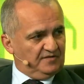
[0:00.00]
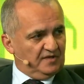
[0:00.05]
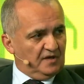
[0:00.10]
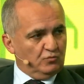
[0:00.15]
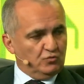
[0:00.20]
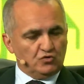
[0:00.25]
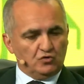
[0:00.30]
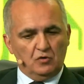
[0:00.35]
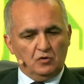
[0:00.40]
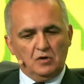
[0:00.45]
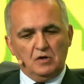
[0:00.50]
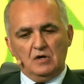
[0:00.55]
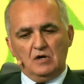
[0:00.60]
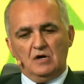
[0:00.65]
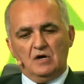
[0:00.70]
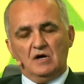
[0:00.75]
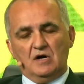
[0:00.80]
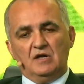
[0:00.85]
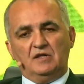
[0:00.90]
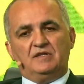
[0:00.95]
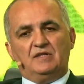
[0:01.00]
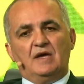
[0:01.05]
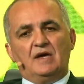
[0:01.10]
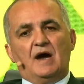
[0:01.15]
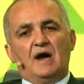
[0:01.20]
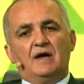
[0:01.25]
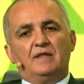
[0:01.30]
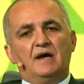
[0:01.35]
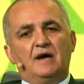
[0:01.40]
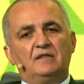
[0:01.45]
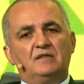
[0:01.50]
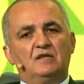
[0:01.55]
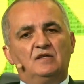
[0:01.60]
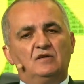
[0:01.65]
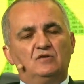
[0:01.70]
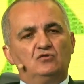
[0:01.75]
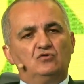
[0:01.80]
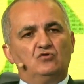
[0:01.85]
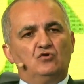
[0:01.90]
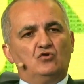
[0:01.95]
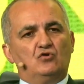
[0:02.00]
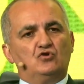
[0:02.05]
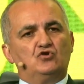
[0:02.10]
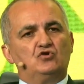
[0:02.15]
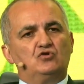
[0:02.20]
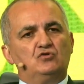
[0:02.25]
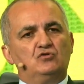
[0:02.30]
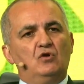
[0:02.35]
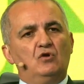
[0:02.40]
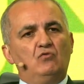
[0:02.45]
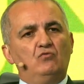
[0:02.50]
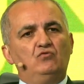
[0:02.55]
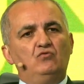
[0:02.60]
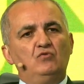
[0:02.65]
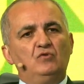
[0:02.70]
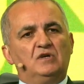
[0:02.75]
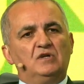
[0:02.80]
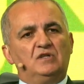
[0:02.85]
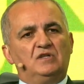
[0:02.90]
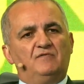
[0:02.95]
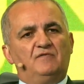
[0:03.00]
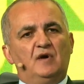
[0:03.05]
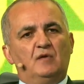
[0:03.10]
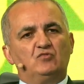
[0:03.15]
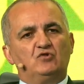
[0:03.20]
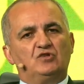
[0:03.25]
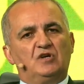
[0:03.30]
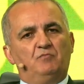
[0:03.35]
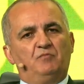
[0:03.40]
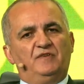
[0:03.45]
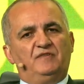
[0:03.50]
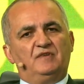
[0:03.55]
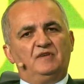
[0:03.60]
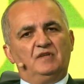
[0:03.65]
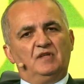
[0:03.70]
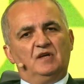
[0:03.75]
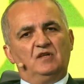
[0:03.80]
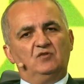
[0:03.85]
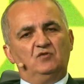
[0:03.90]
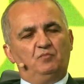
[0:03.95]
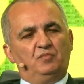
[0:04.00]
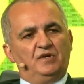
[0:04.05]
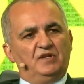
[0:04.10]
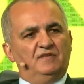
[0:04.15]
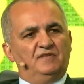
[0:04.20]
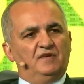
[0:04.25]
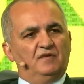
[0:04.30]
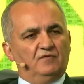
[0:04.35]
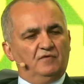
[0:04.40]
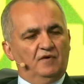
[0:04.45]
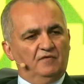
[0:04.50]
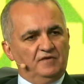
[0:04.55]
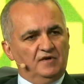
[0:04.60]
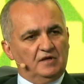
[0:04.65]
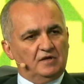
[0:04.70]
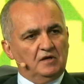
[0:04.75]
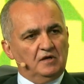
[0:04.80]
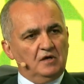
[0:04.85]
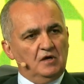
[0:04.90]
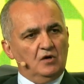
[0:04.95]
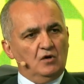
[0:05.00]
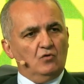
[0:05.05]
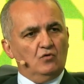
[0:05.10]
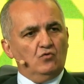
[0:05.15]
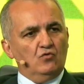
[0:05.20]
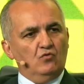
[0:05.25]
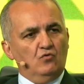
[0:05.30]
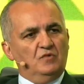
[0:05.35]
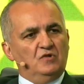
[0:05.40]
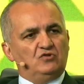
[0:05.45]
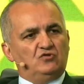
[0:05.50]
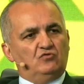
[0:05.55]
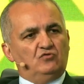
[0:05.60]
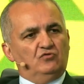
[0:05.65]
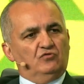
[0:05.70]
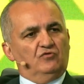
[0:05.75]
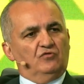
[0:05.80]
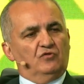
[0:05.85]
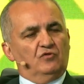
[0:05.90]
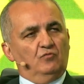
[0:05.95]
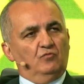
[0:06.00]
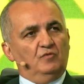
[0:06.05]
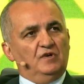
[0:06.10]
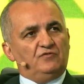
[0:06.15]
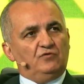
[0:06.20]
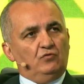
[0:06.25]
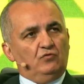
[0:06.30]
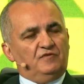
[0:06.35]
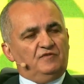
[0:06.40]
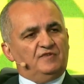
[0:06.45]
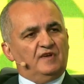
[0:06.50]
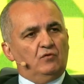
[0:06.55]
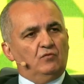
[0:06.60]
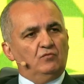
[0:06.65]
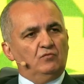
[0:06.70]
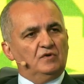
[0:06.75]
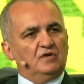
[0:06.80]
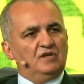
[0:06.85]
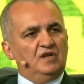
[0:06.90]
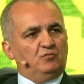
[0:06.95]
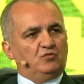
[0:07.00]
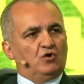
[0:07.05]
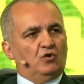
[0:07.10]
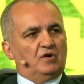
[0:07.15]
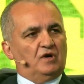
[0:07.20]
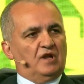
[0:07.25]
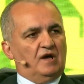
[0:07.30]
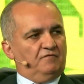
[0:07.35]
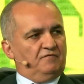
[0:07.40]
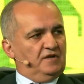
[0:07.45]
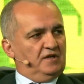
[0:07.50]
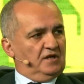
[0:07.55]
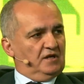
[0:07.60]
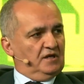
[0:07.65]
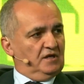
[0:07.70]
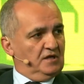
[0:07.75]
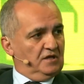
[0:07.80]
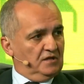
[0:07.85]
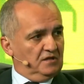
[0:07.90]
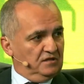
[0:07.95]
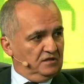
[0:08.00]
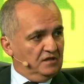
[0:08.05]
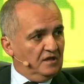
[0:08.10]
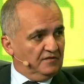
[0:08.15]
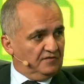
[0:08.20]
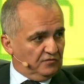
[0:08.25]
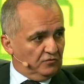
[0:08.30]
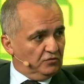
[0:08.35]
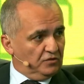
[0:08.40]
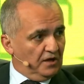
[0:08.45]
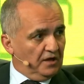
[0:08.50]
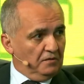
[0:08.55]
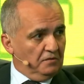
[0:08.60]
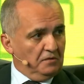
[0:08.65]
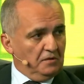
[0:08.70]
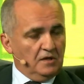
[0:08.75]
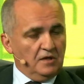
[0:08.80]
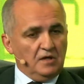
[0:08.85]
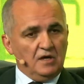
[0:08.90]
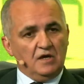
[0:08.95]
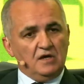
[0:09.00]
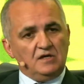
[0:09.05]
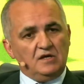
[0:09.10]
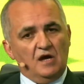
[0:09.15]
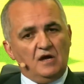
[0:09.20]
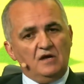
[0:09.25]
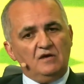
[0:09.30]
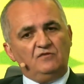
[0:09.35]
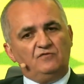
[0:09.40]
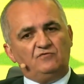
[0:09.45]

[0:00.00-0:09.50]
technology ensured by the international organizations to which we belong to. So far, we were unable to develop a national